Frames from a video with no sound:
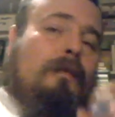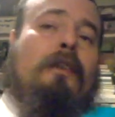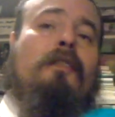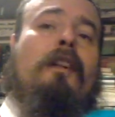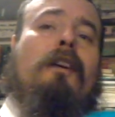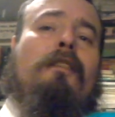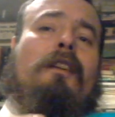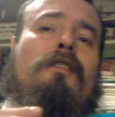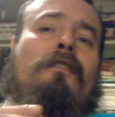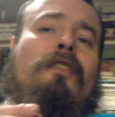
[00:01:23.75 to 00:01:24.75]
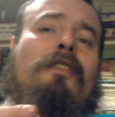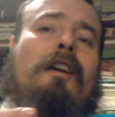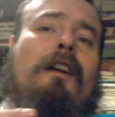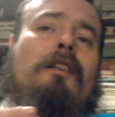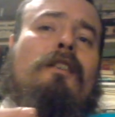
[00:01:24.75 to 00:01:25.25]
A slight touch of
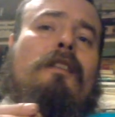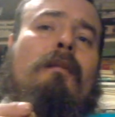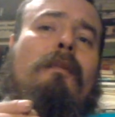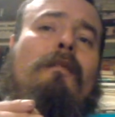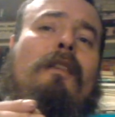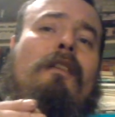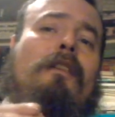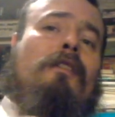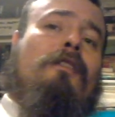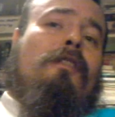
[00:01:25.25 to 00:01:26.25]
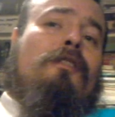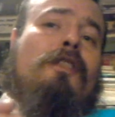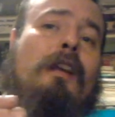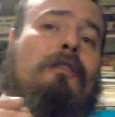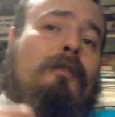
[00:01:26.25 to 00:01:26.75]
sage, but very
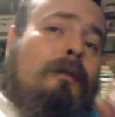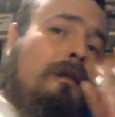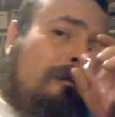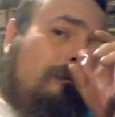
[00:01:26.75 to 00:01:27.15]
gentle.